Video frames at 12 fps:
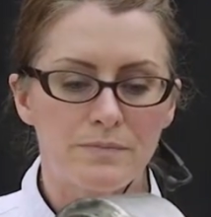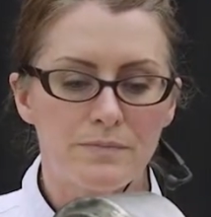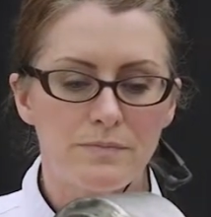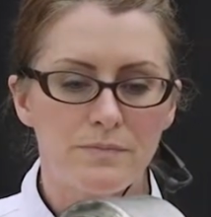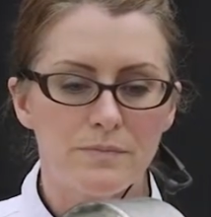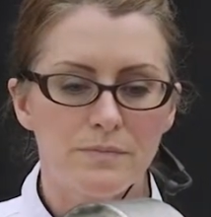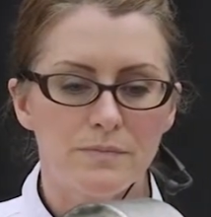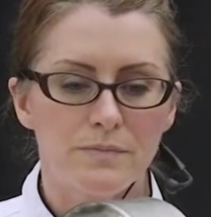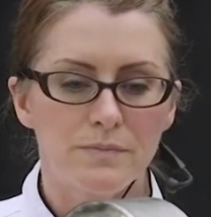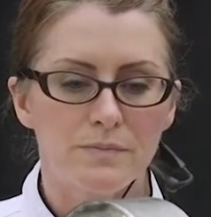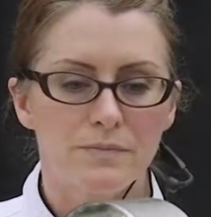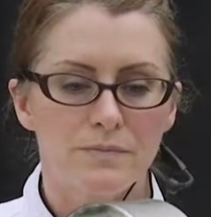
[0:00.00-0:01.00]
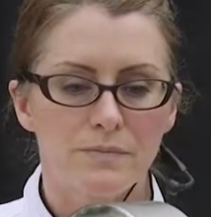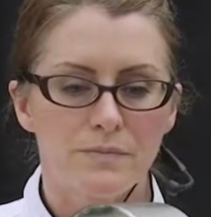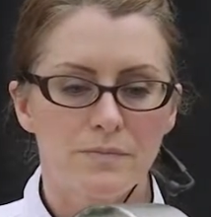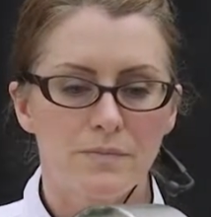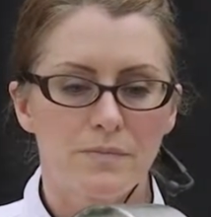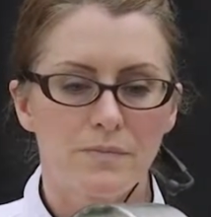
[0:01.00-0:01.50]

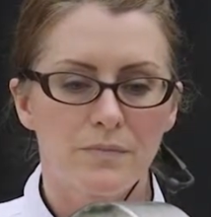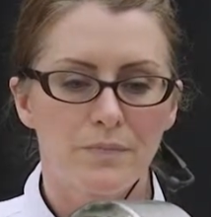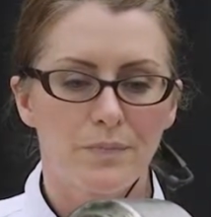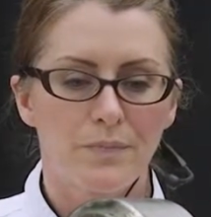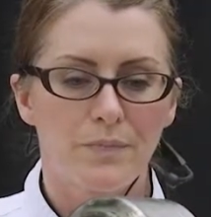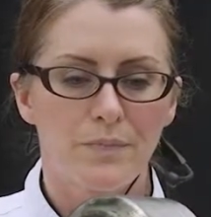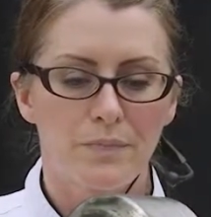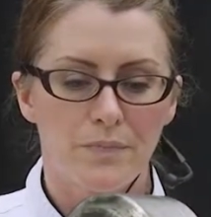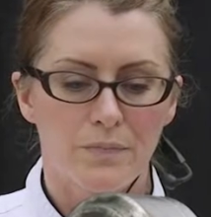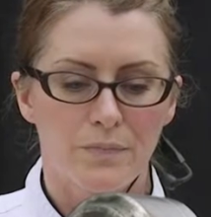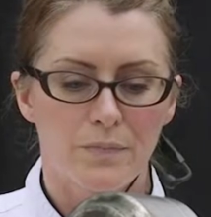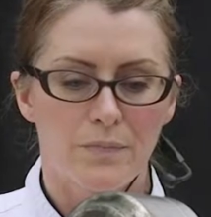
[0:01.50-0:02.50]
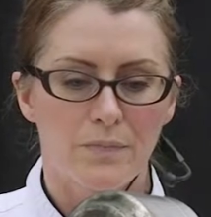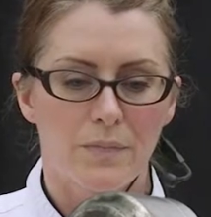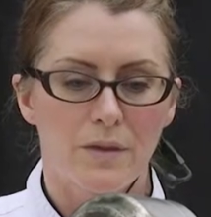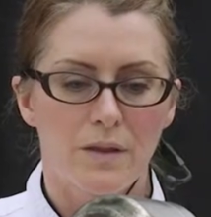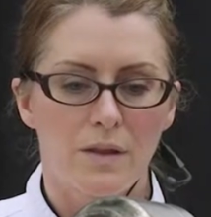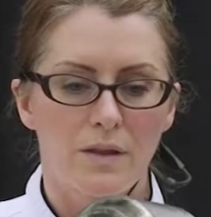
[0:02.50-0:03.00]

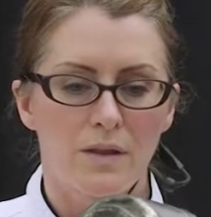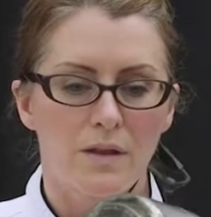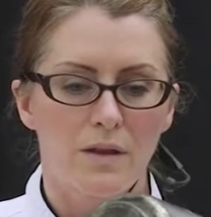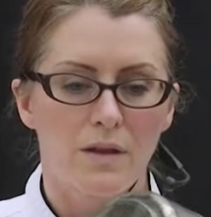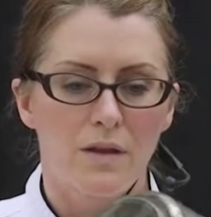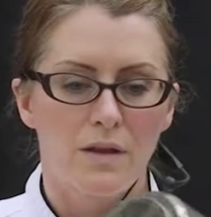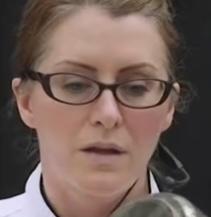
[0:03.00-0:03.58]
(no one is talking)